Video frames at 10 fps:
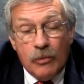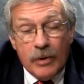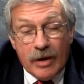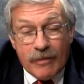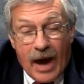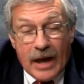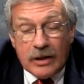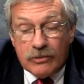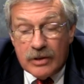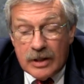We have
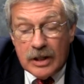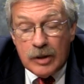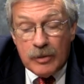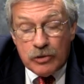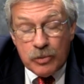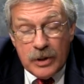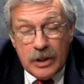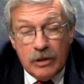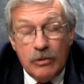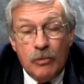addicts that need to be
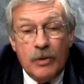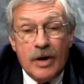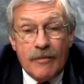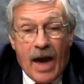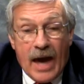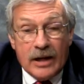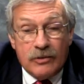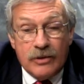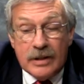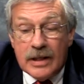treated. We have
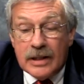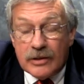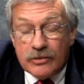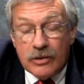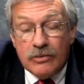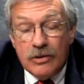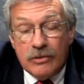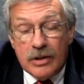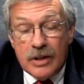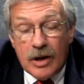addicts that need
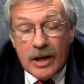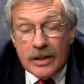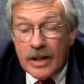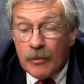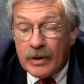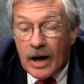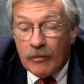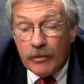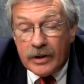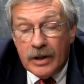assistance in their
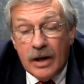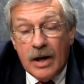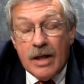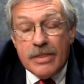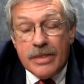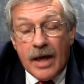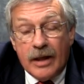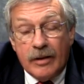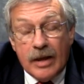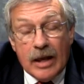recovery.
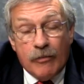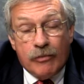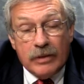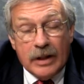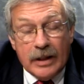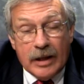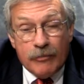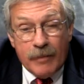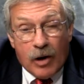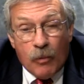That if
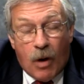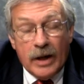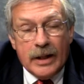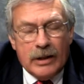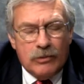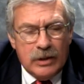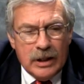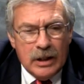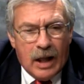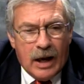marijuana is
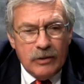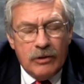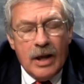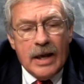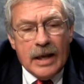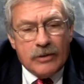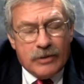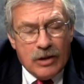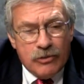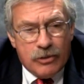legalized, it
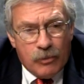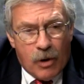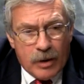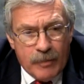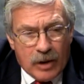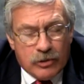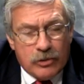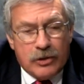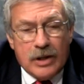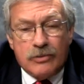sends the wrong
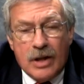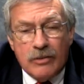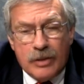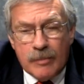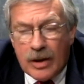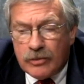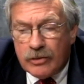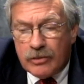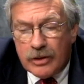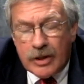message. It sends the
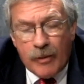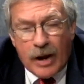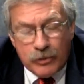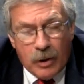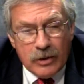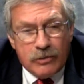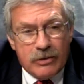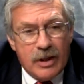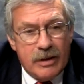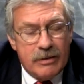message that there are drugs
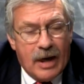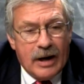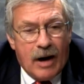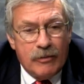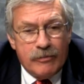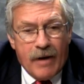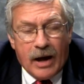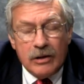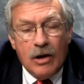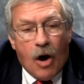that are in
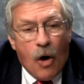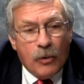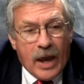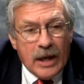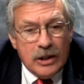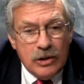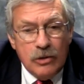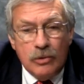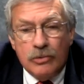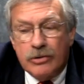fact okay to
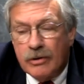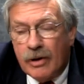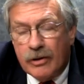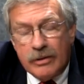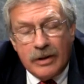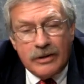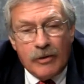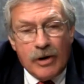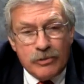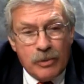use. There
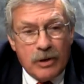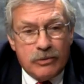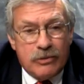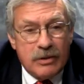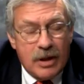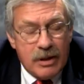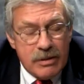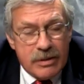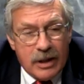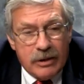are drugs
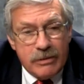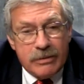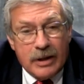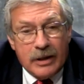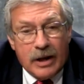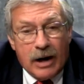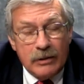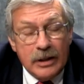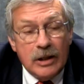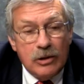that are
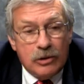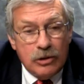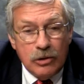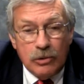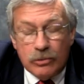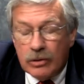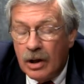legal to use.